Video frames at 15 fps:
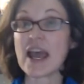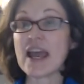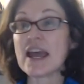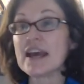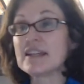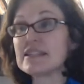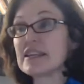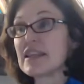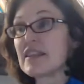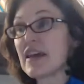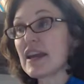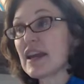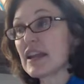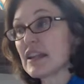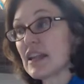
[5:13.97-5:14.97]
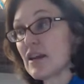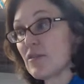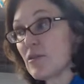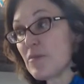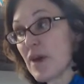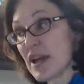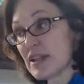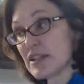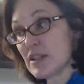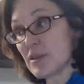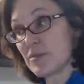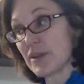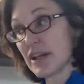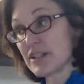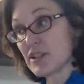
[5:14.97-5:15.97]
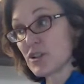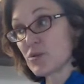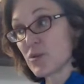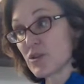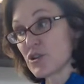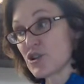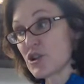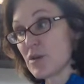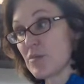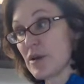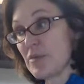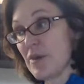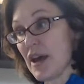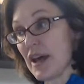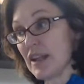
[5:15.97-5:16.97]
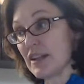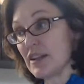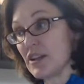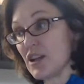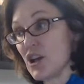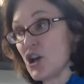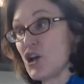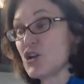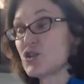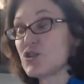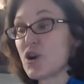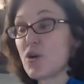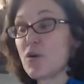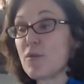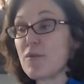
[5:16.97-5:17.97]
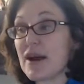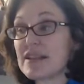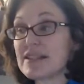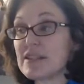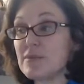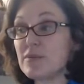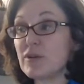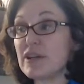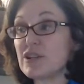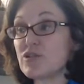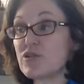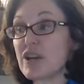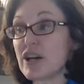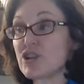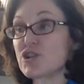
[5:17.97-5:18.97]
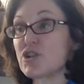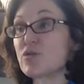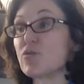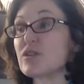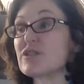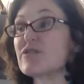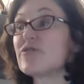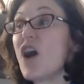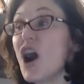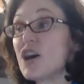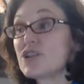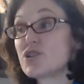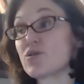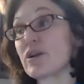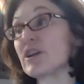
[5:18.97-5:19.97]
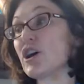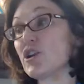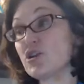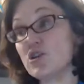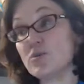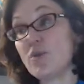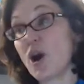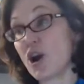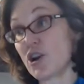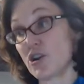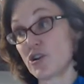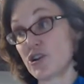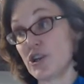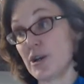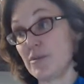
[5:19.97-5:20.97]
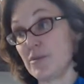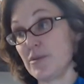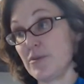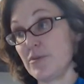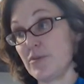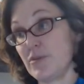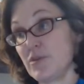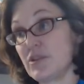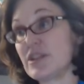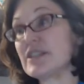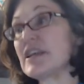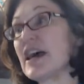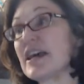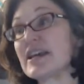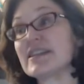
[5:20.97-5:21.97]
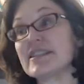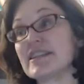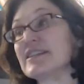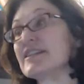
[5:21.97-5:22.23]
and they had never been to the places where the ship had been. So my simple introduction was fostering a new partnership to take us